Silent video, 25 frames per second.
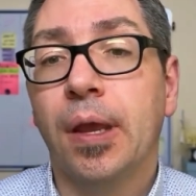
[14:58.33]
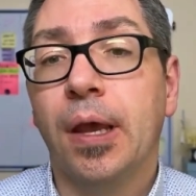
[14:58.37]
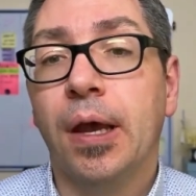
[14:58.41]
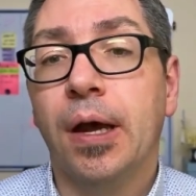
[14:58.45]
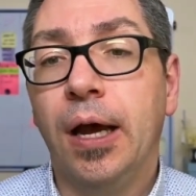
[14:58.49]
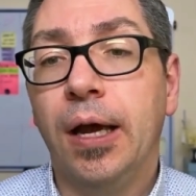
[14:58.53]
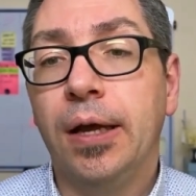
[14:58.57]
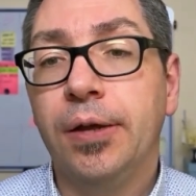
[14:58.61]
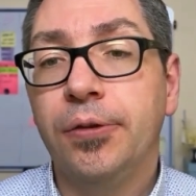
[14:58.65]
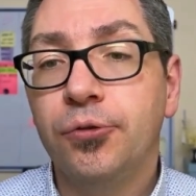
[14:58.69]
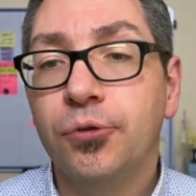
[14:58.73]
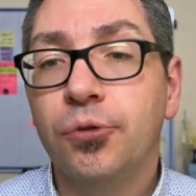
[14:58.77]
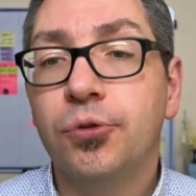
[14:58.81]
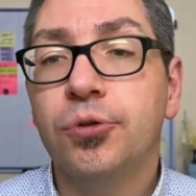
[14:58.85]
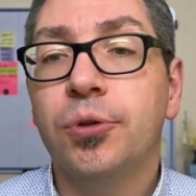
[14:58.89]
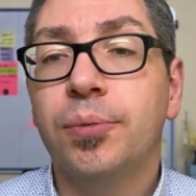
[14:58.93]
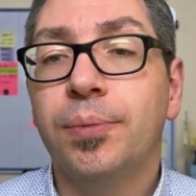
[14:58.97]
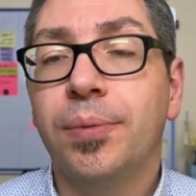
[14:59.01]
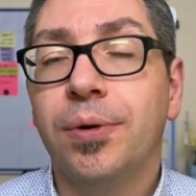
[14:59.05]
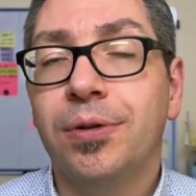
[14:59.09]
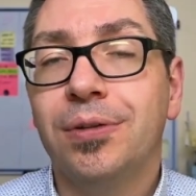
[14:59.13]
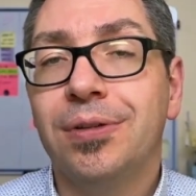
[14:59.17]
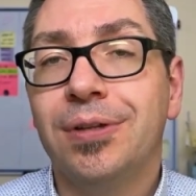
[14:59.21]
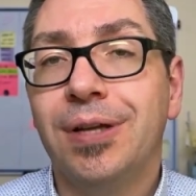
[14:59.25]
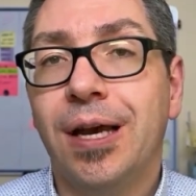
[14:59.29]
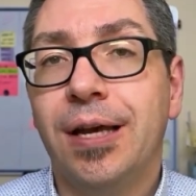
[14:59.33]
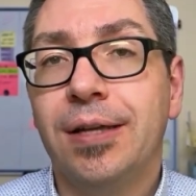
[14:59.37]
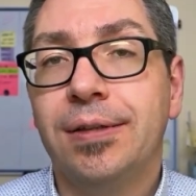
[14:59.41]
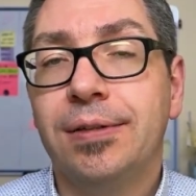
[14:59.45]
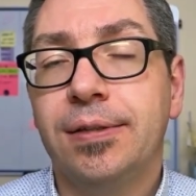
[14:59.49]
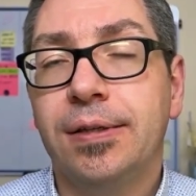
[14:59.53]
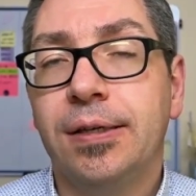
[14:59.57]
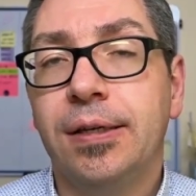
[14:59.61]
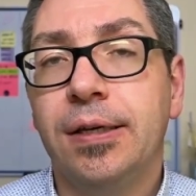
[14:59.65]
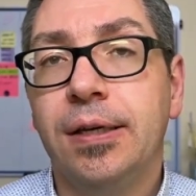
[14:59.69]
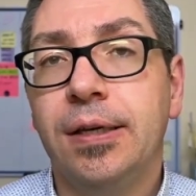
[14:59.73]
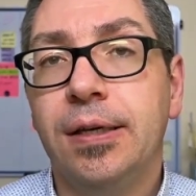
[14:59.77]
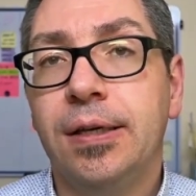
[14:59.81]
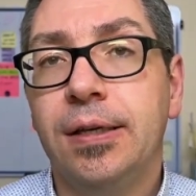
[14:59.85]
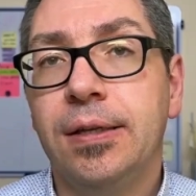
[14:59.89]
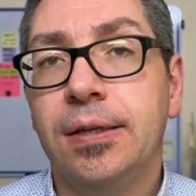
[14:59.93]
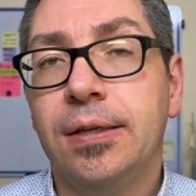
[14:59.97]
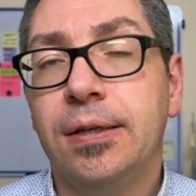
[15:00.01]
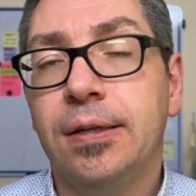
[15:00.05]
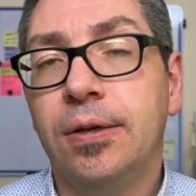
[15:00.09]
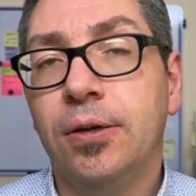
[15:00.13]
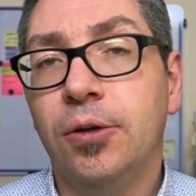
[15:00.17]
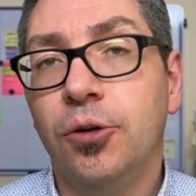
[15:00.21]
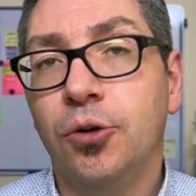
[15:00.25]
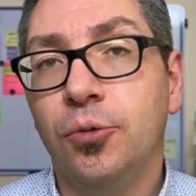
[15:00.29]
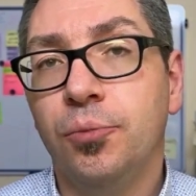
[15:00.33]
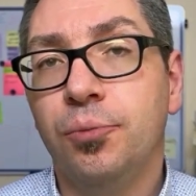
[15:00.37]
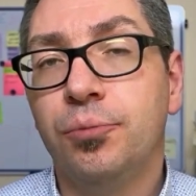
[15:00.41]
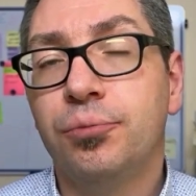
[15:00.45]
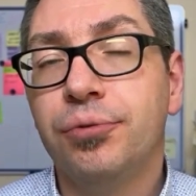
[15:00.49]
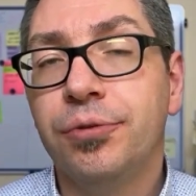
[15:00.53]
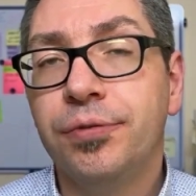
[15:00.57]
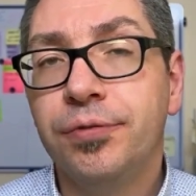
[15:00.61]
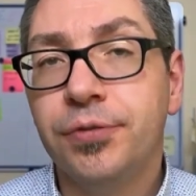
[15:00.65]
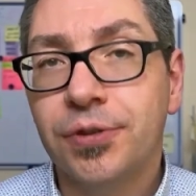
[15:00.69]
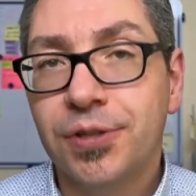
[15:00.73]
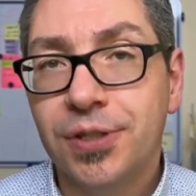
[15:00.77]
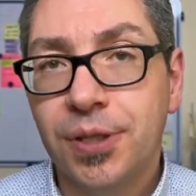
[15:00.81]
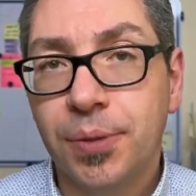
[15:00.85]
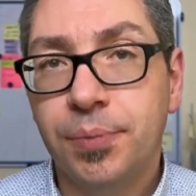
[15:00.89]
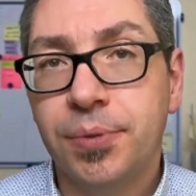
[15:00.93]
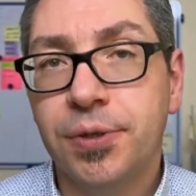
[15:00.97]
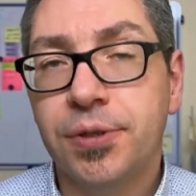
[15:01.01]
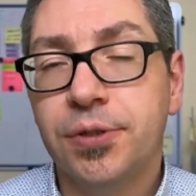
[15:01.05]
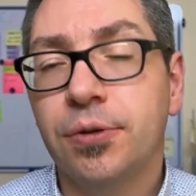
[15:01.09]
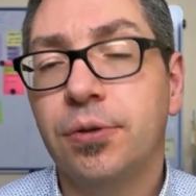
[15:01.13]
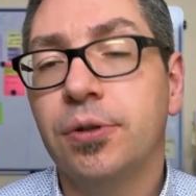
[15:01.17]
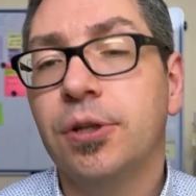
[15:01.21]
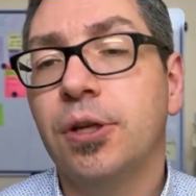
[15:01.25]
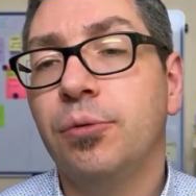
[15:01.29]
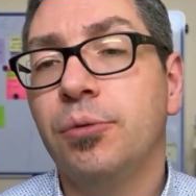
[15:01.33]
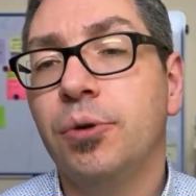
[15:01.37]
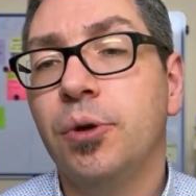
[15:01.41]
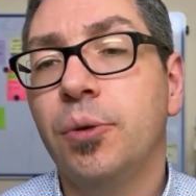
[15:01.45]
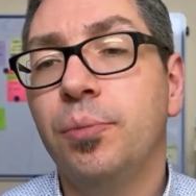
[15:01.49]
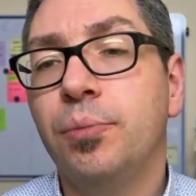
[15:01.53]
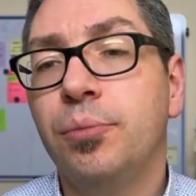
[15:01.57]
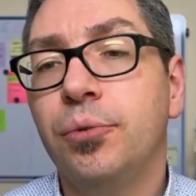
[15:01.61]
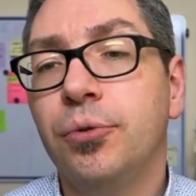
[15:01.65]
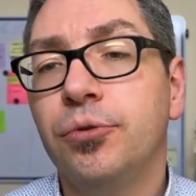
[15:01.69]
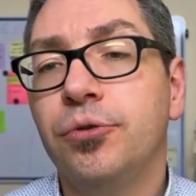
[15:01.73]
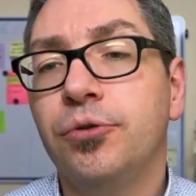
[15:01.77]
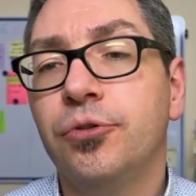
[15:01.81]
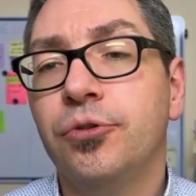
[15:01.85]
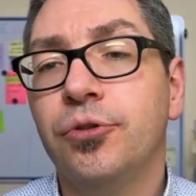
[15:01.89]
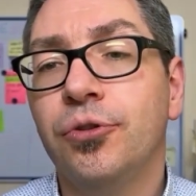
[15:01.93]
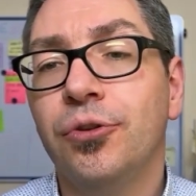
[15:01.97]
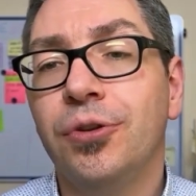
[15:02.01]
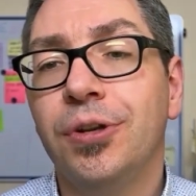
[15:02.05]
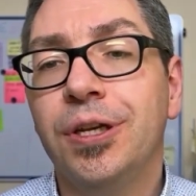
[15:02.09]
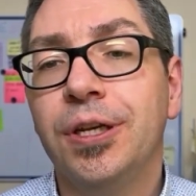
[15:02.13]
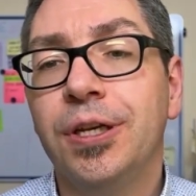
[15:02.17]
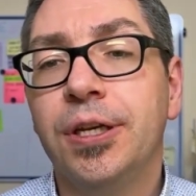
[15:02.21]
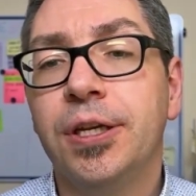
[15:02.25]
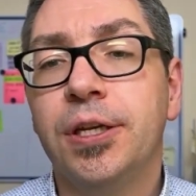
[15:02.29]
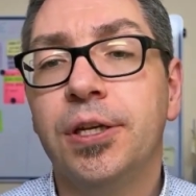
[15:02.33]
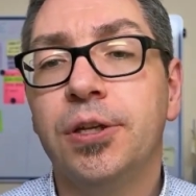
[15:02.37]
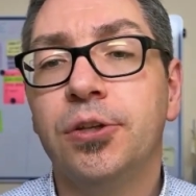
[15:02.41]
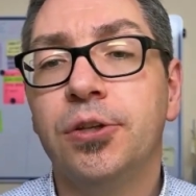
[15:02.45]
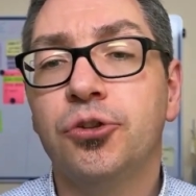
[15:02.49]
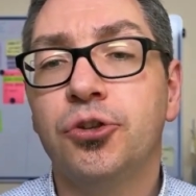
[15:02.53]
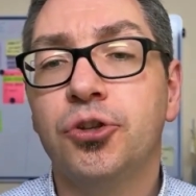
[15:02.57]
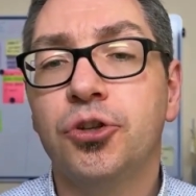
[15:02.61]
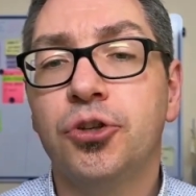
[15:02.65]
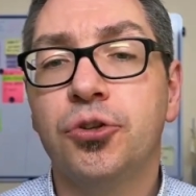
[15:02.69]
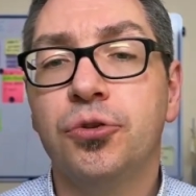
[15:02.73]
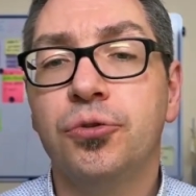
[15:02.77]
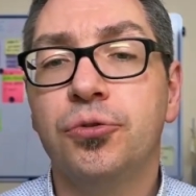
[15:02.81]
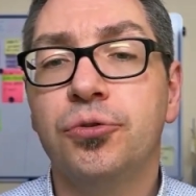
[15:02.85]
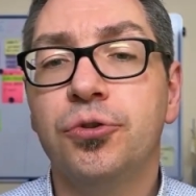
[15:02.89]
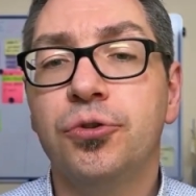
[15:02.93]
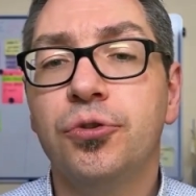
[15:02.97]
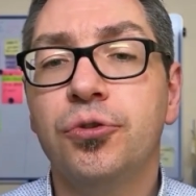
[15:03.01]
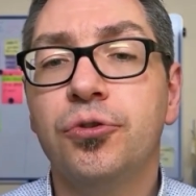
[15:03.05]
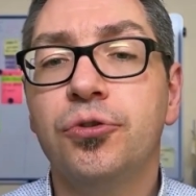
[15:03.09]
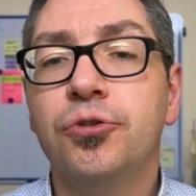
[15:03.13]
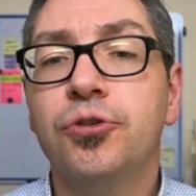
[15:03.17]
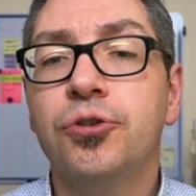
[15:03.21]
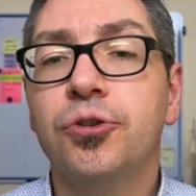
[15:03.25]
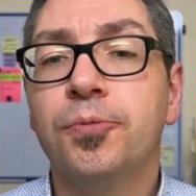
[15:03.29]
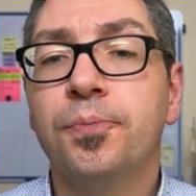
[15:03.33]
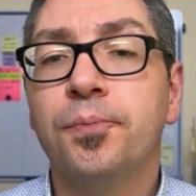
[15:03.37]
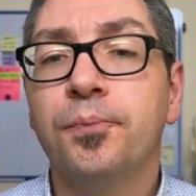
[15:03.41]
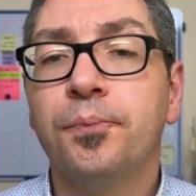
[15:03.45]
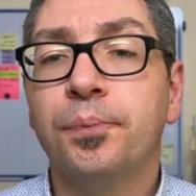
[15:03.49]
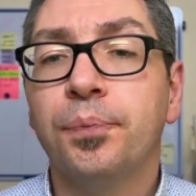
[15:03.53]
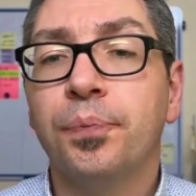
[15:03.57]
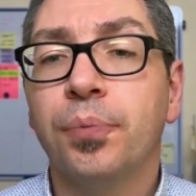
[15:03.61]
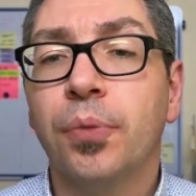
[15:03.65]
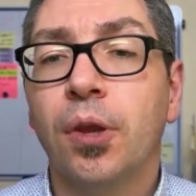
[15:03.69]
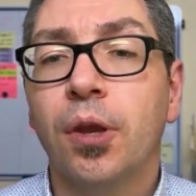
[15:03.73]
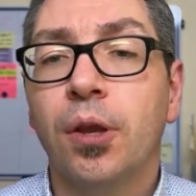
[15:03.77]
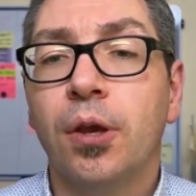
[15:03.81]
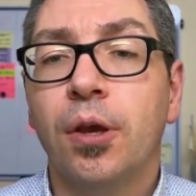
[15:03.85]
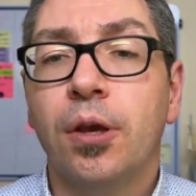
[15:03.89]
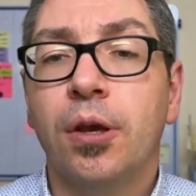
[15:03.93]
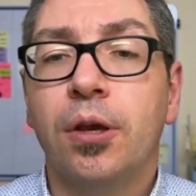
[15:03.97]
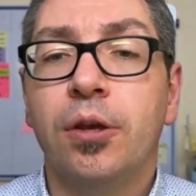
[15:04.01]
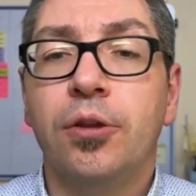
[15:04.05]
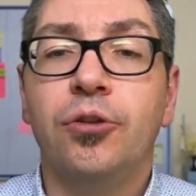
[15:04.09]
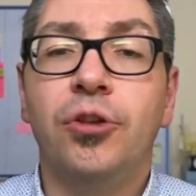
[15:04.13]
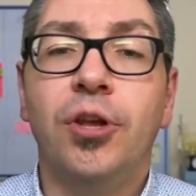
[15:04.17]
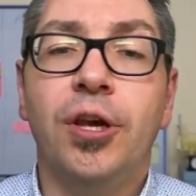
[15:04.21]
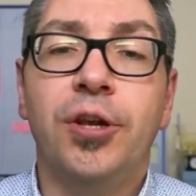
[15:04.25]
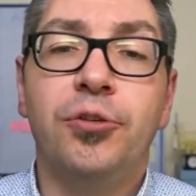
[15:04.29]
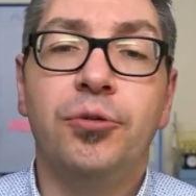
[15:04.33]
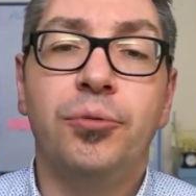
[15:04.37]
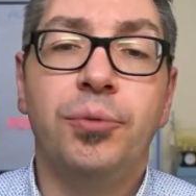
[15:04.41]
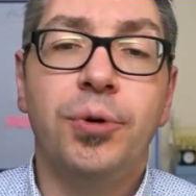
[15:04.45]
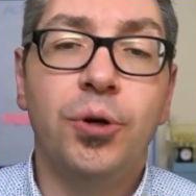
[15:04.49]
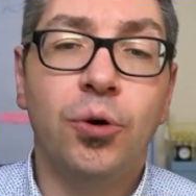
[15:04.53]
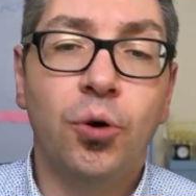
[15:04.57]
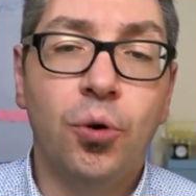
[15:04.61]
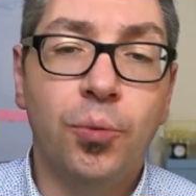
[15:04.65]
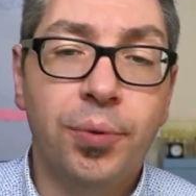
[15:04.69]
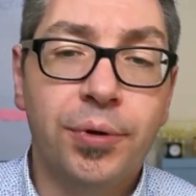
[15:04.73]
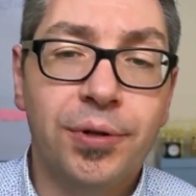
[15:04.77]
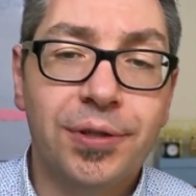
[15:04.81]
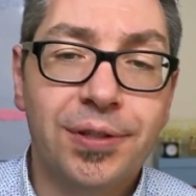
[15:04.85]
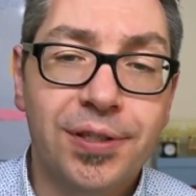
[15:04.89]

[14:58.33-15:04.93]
I talked about that in a previous episode. I will put the link in the show notes. Then you will open